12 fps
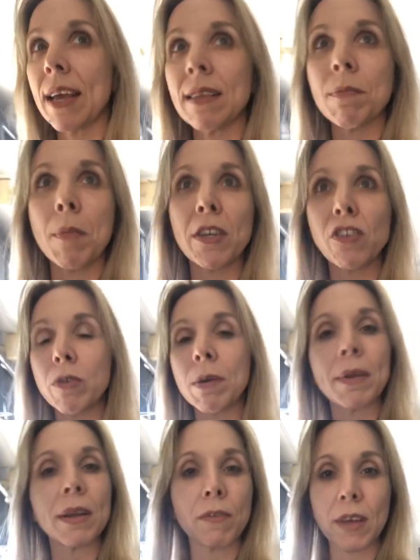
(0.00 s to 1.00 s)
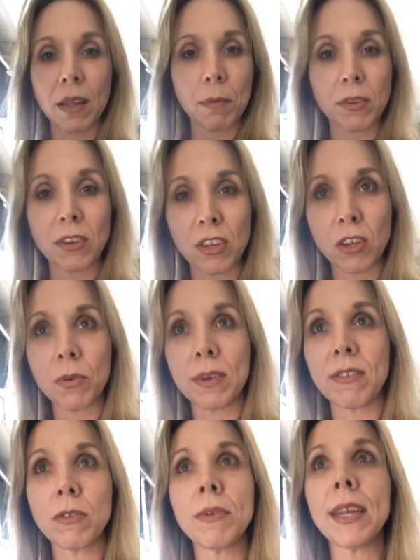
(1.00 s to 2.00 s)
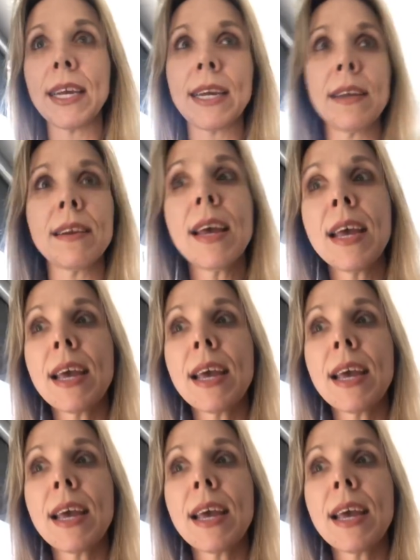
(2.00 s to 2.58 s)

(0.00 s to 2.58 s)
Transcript: as much equipment available to you as you need.